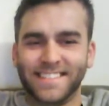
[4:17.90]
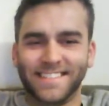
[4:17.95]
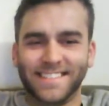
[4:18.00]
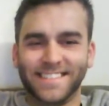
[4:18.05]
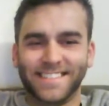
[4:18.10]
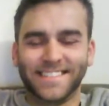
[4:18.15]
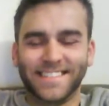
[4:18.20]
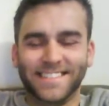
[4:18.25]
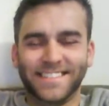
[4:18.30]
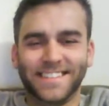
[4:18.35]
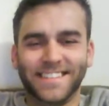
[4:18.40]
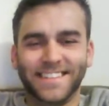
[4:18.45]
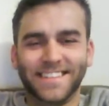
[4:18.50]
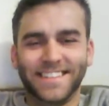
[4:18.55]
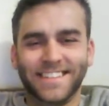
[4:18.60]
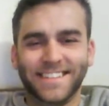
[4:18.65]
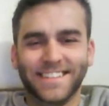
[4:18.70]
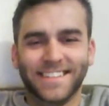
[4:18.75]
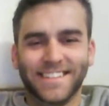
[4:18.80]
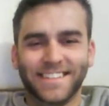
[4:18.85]

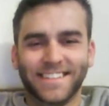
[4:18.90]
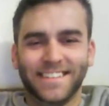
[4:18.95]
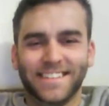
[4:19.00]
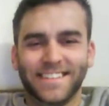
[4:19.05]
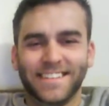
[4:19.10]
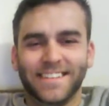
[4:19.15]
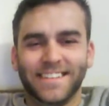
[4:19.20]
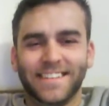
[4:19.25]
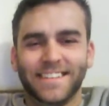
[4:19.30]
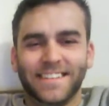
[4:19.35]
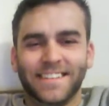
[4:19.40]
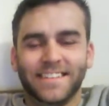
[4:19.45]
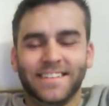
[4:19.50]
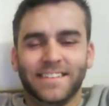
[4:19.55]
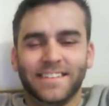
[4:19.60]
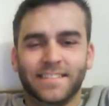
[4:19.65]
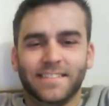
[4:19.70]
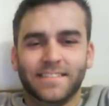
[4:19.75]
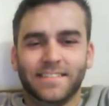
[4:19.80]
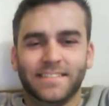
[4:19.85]

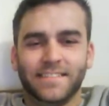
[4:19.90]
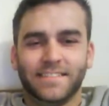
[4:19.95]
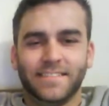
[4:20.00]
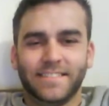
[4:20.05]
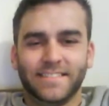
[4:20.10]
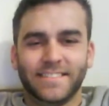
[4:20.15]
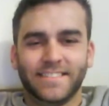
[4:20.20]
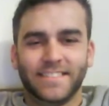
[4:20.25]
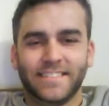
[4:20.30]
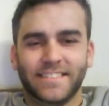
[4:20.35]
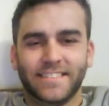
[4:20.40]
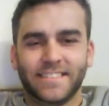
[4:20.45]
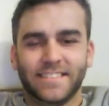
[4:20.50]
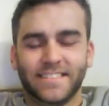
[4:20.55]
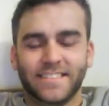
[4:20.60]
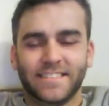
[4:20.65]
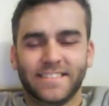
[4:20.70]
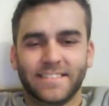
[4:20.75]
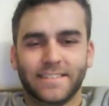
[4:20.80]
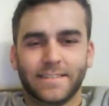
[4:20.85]

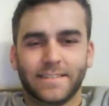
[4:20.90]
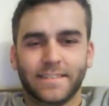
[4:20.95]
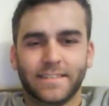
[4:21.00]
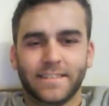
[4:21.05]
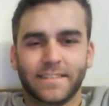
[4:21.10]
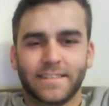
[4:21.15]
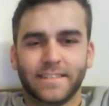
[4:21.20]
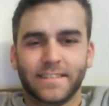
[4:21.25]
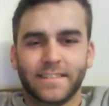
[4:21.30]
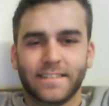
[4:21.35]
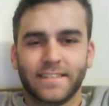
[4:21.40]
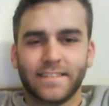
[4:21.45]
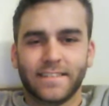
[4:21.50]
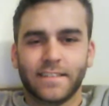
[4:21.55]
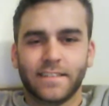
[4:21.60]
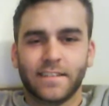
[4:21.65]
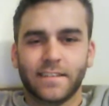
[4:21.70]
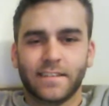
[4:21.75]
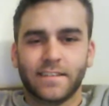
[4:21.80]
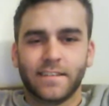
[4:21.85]

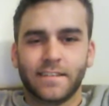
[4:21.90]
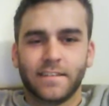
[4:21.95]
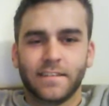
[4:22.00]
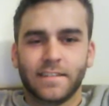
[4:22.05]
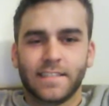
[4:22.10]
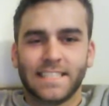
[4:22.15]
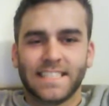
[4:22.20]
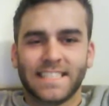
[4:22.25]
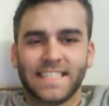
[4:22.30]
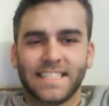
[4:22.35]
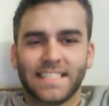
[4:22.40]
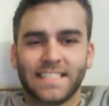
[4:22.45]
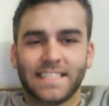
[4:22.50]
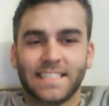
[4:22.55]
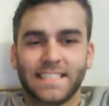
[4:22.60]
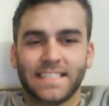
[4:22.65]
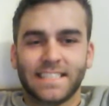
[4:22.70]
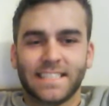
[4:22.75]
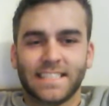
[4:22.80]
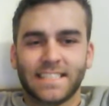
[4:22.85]

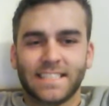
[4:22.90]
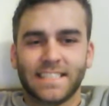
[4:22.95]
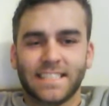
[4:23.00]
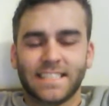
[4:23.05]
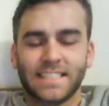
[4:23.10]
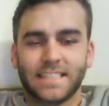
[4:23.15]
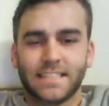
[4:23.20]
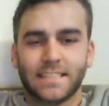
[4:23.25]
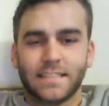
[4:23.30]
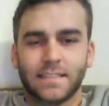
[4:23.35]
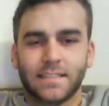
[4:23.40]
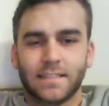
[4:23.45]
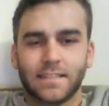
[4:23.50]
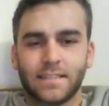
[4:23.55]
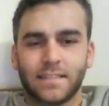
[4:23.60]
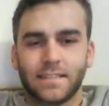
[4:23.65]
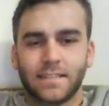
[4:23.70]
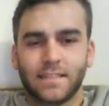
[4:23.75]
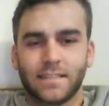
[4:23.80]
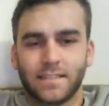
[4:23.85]

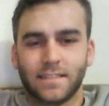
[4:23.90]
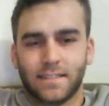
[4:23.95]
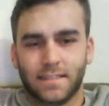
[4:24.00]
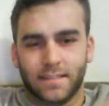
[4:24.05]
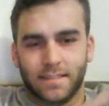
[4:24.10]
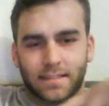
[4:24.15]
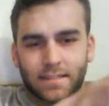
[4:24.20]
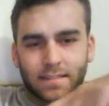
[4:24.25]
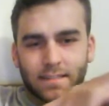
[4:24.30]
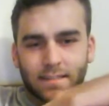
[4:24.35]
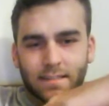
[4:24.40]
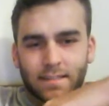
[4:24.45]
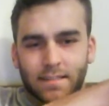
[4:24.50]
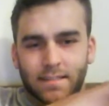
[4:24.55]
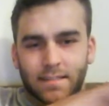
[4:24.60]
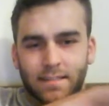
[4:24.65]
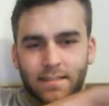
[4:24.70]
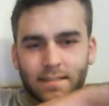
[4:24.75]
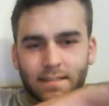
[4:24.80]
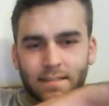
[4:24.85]

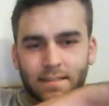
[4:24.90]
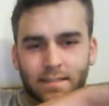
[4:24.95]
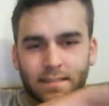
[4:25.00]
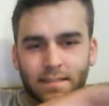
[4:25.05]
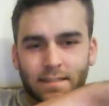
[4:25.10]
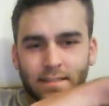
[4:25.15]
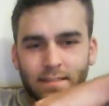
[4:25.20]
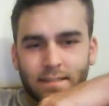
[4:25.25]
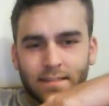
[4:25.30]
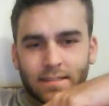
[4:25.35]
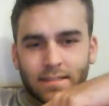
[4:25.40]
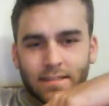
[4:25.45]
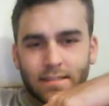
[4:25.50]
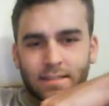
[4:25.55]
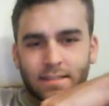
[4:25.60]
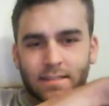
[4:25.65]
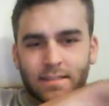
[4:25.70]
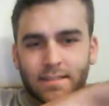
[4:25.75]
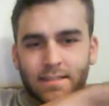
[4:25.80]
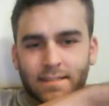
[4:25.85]
The person shown says nothing.